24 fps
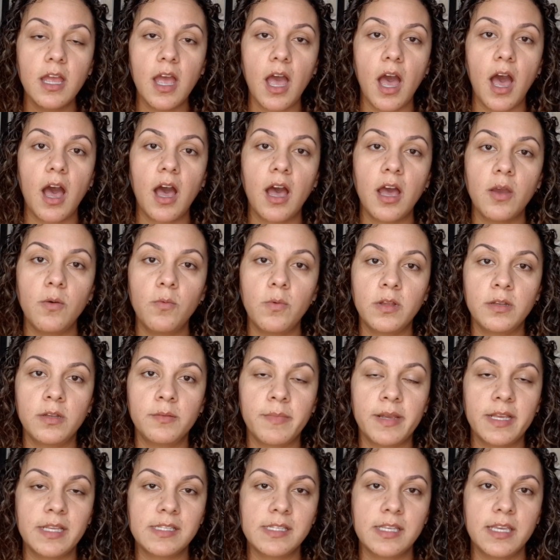I want
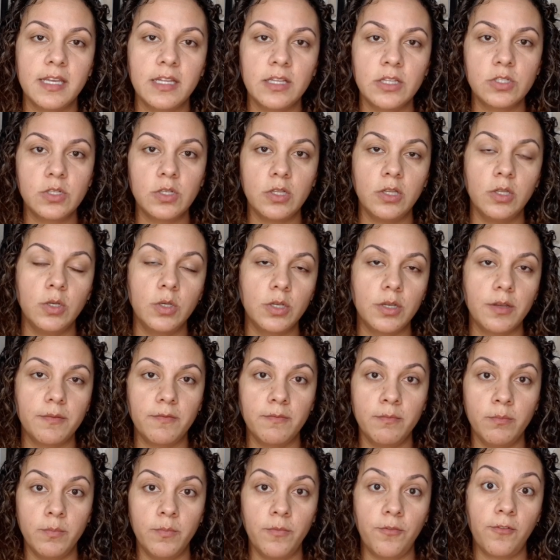my skin to look
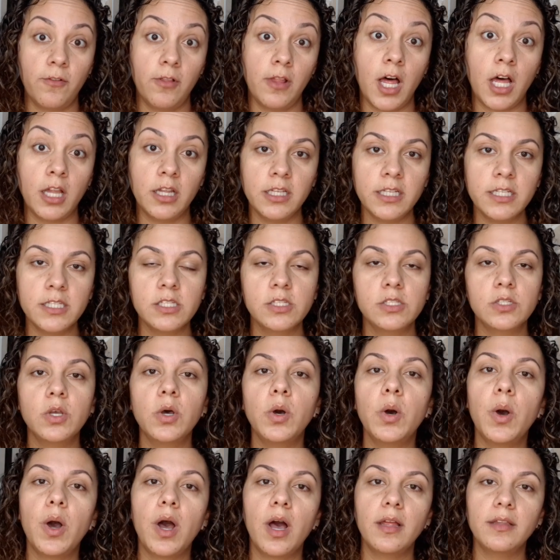flawless,
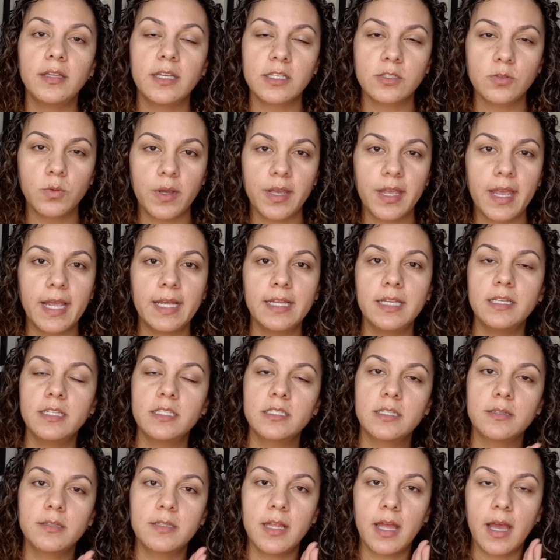so that's why
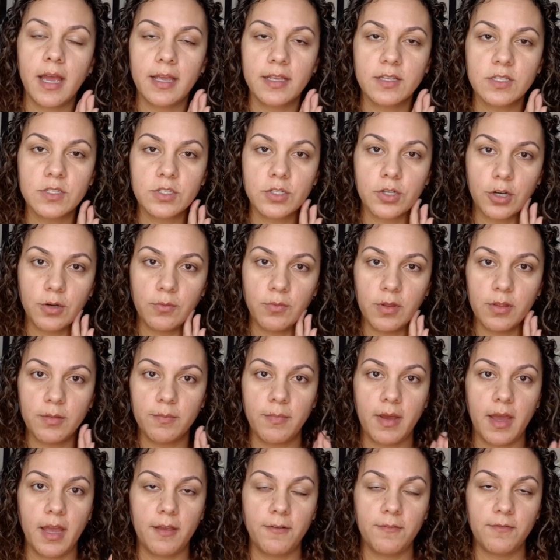I start with
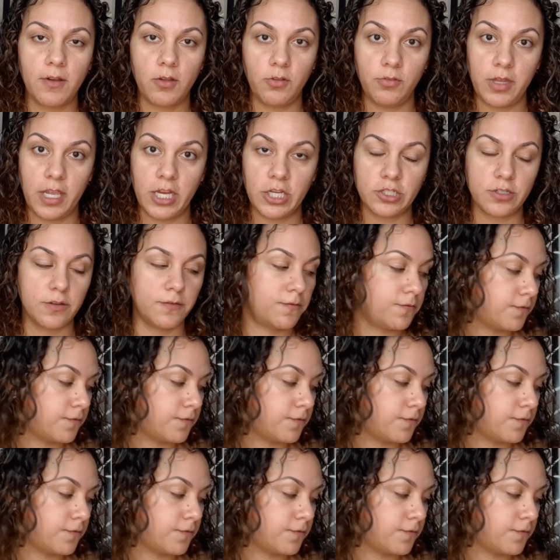my foundation